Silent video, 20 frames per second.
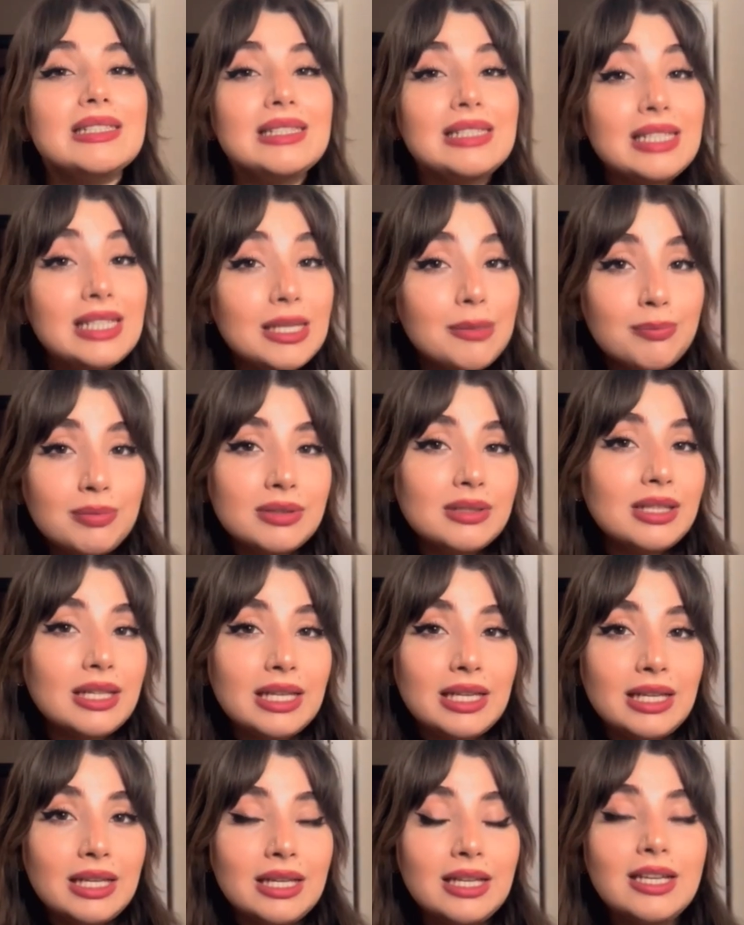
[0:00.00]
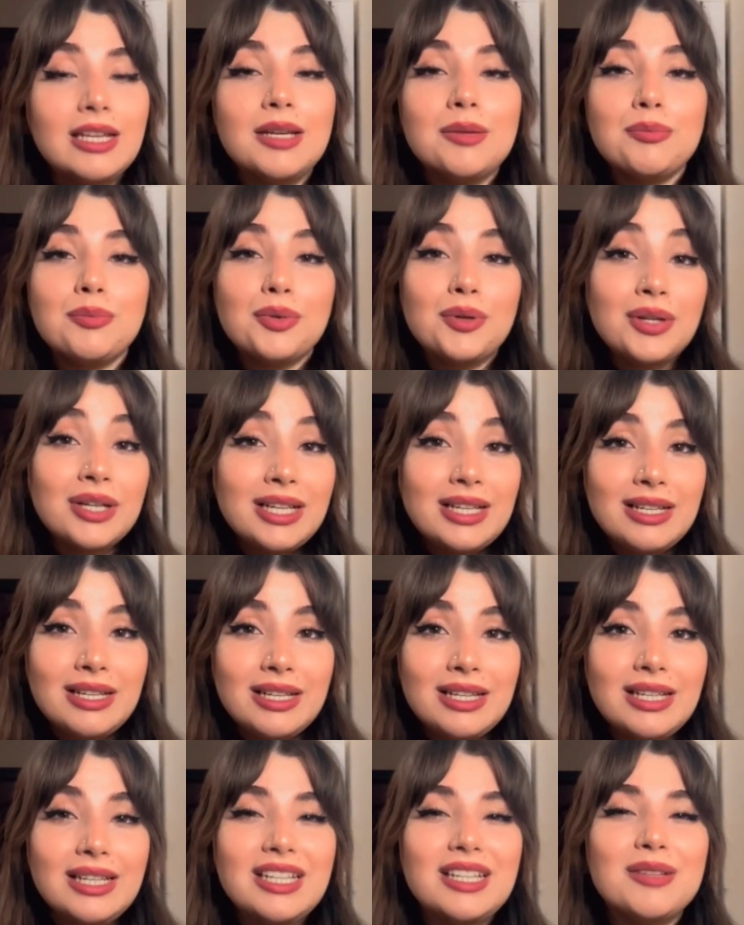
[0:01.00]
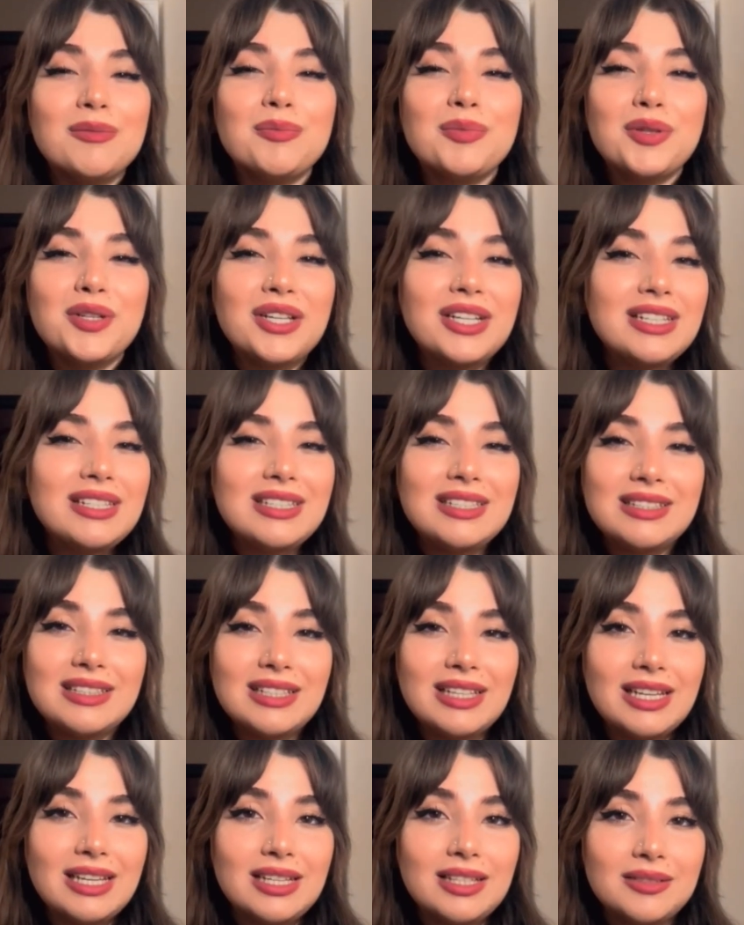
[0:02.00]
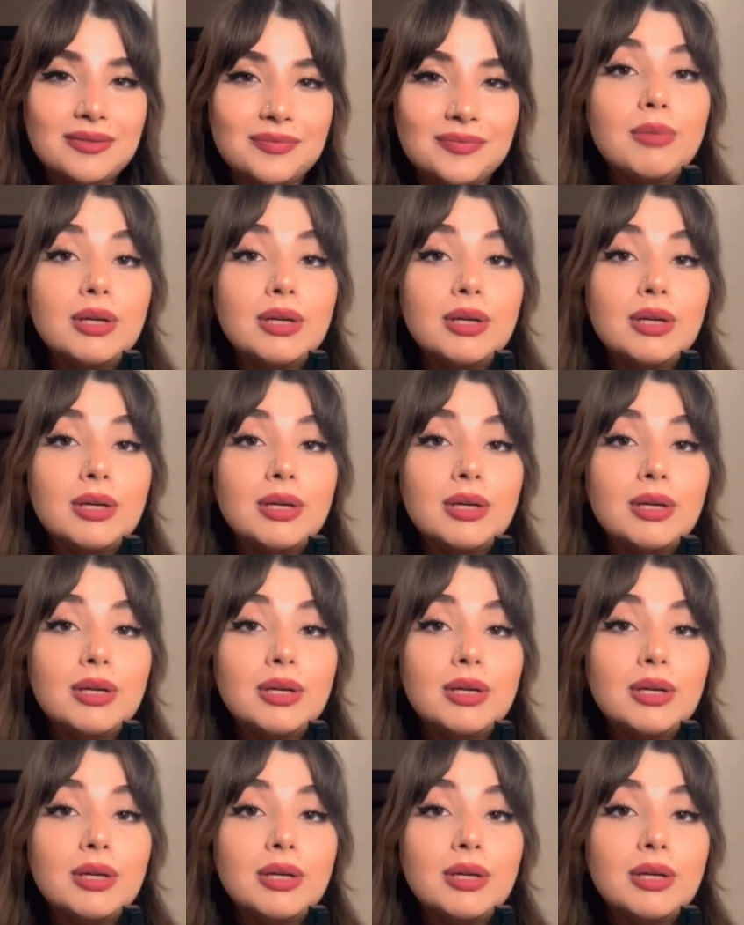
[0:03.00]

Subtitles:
deeply, pretty, prettily.